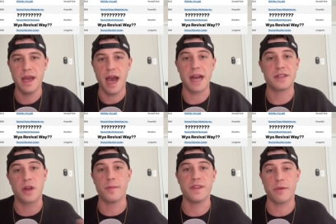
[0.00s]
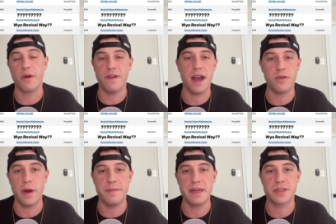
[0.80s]
I discovered that Revival
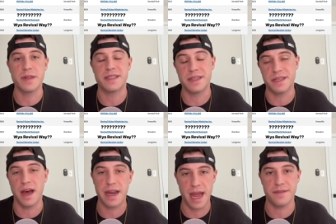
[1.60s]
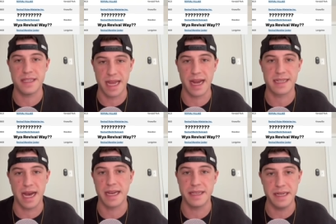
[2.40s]
Way Ministries does not have a tax
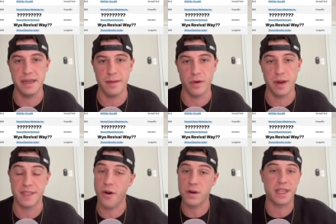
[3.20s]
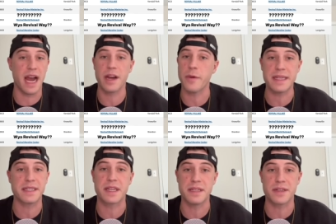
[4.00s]
ID number. As far as the IRS
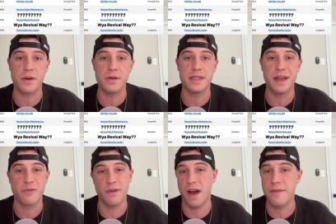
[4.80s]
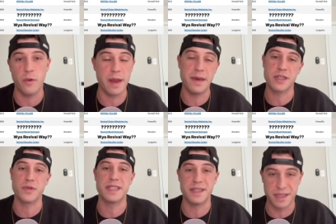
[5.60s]
is concerned, Revival Way
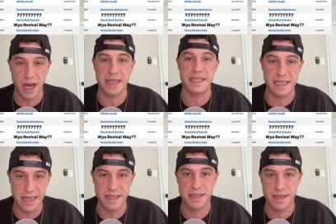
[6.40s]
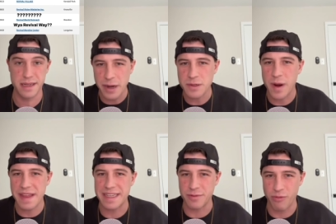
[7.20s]
Ministries does not exist. Here's why
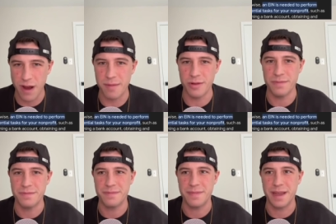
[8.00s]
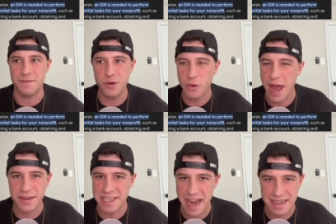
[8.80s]
that's a problem. If you don't have a
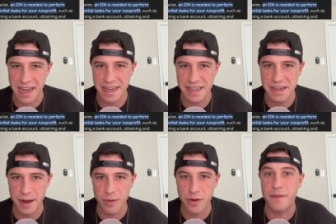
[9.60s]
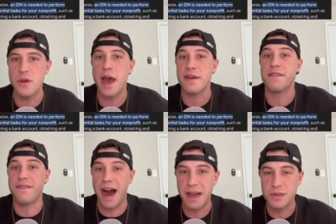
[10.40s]
tax ID number, if you haven't
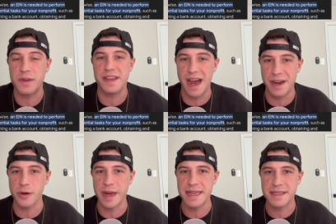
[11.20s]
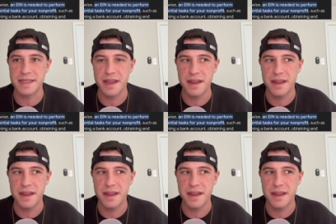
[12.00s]
filed with the IRS,